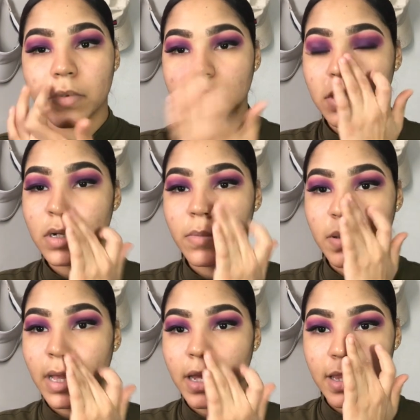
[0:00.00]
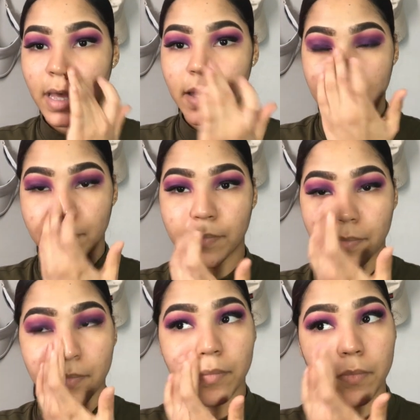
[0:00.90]
we're just going to apply that
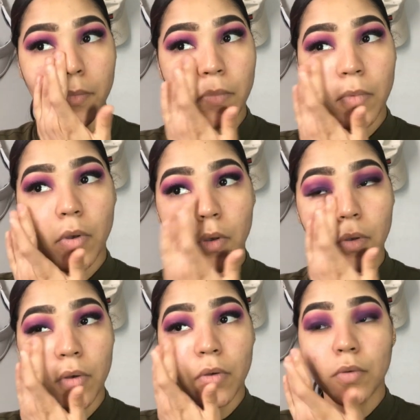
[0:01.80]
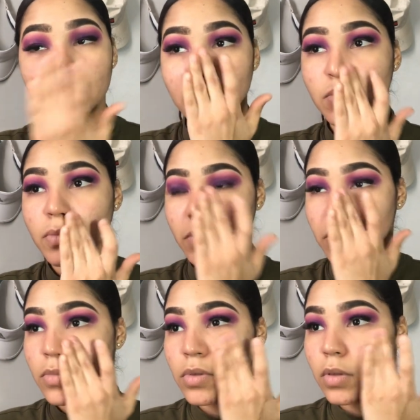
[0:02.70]
all
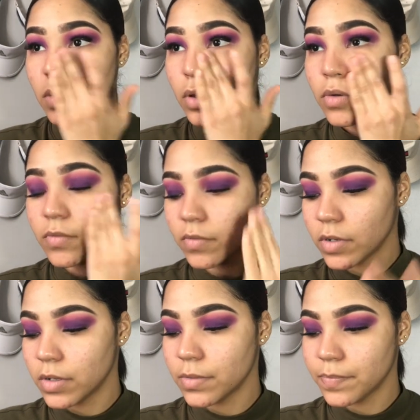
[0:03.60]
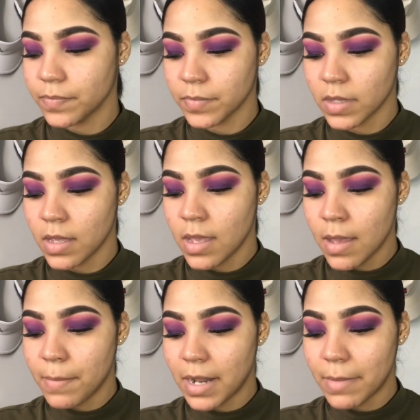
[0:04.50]
over.
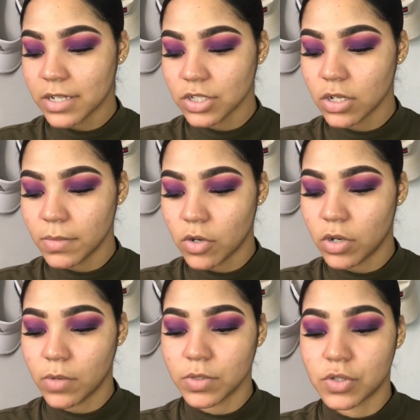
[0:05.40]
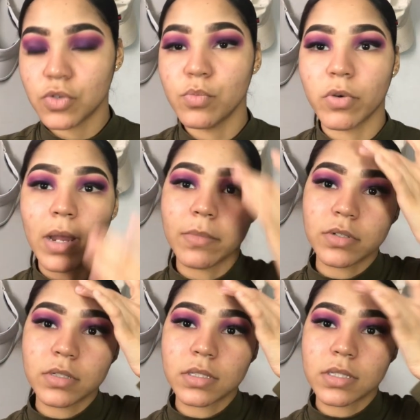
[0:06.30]
But I'm actually going to be going in with 2
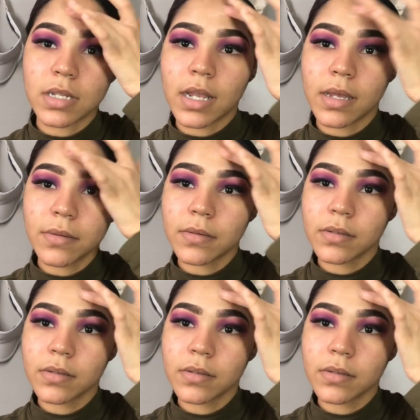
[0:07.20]
primers today.